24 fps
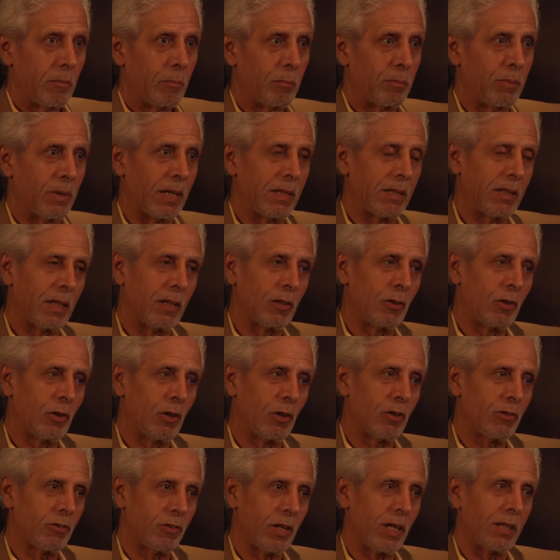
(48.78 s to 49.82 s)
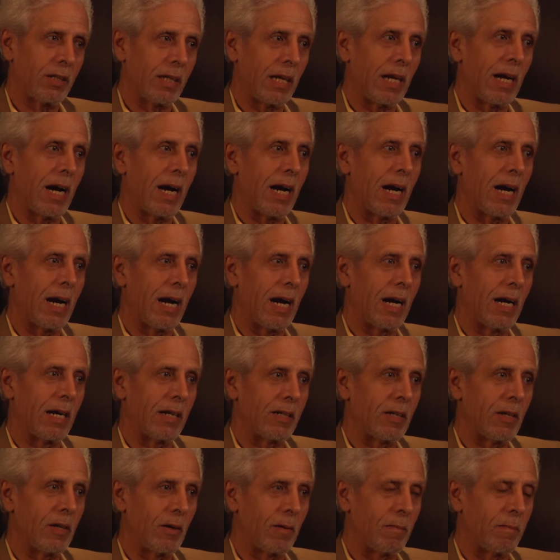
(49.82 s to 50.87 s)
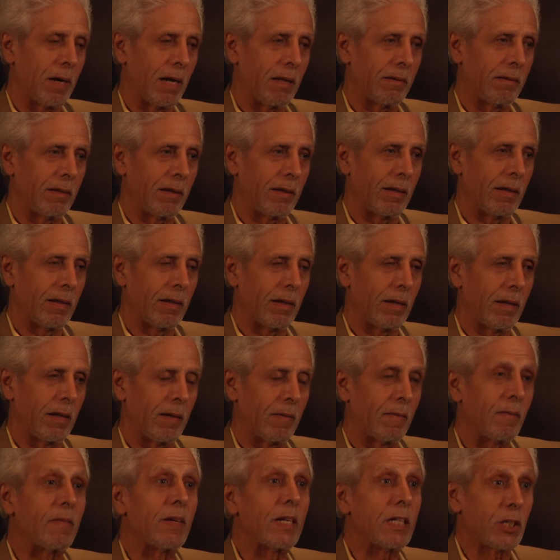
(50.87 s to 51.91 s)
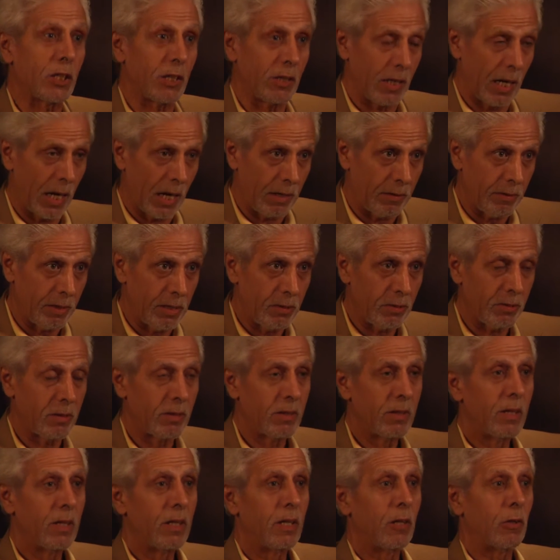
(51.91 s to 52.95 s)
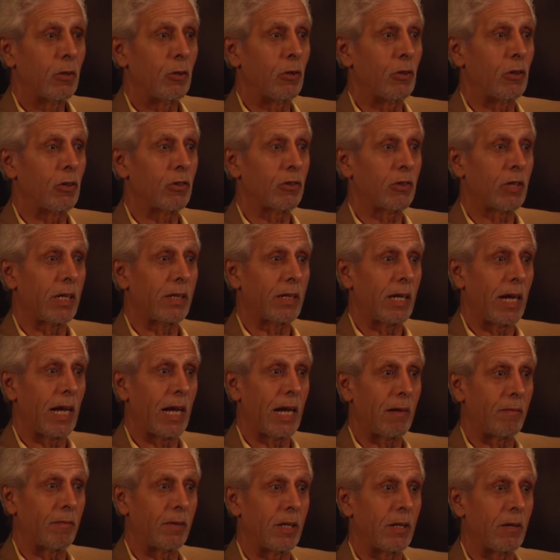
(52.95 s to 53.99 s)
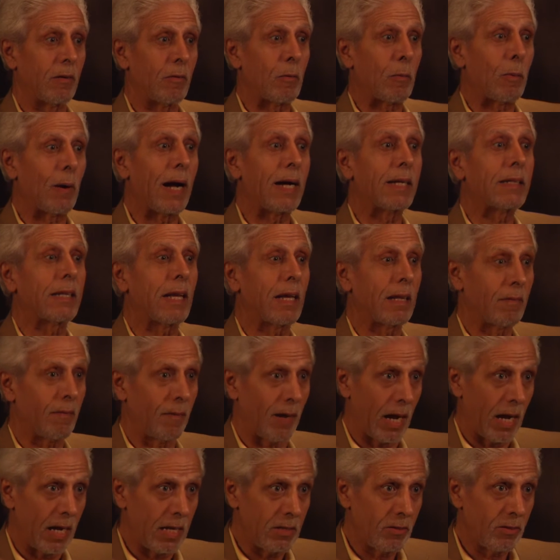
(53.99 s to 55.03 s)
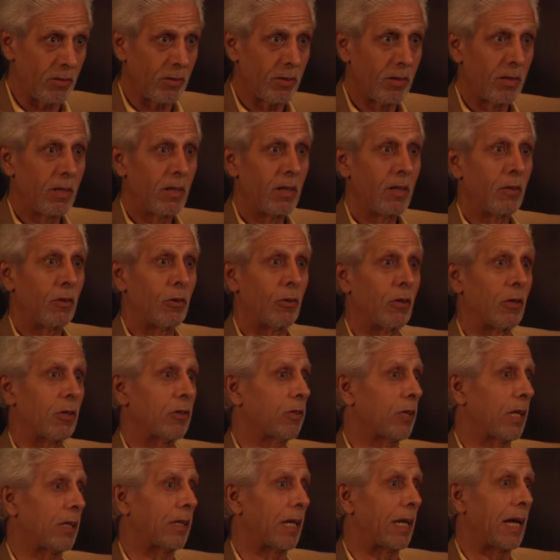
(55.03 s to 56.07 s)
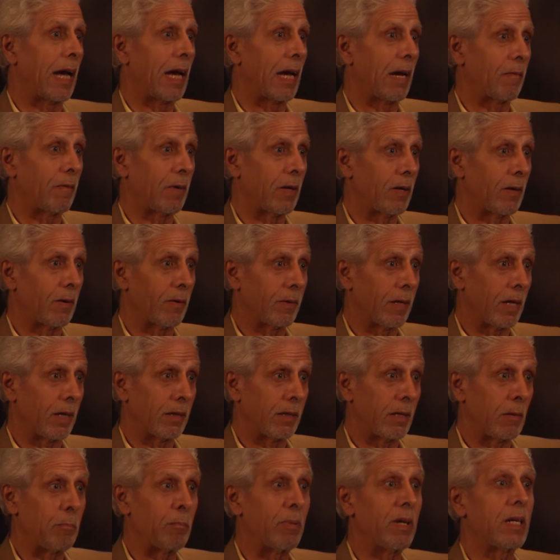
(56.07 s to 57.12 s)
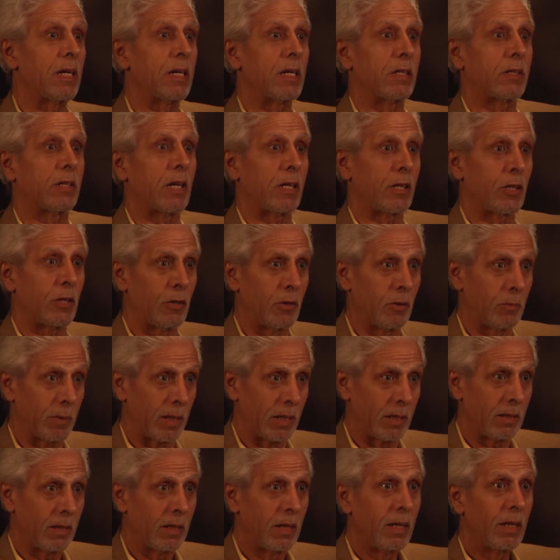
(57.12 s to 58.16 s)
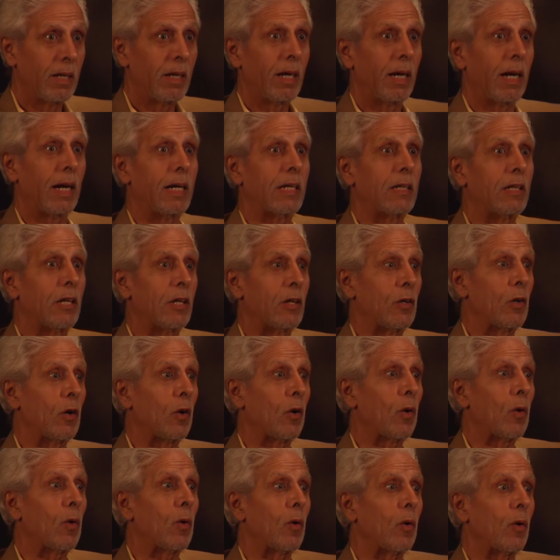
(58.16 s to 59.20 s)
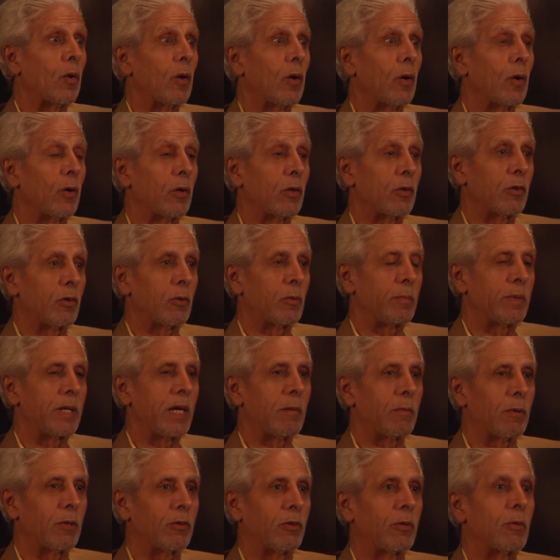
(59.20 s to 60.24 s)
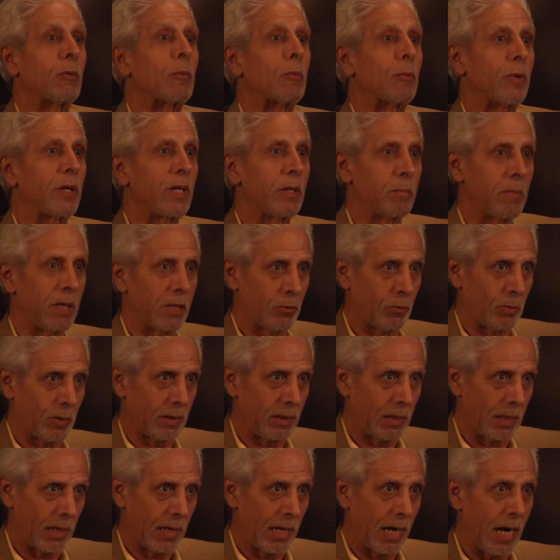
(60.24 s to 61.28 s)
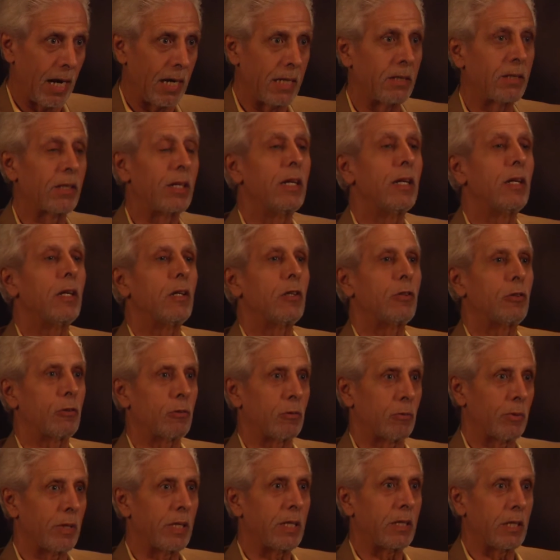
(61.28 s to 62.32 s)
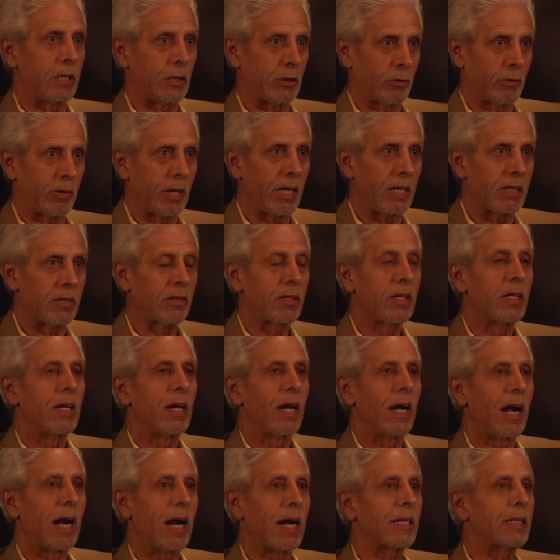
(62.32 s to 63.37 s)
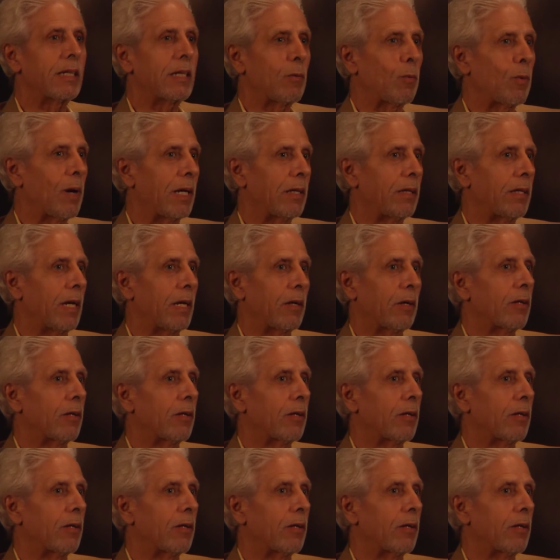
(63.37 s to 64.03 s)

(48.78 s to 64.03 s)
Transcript: but the, those that they are, are you know, but the uh, visionaries, those that they have the right advice, those that they have, you know, that the business acumen, and they know uh, to be able to read between the lines, to read the trends, are the ones that are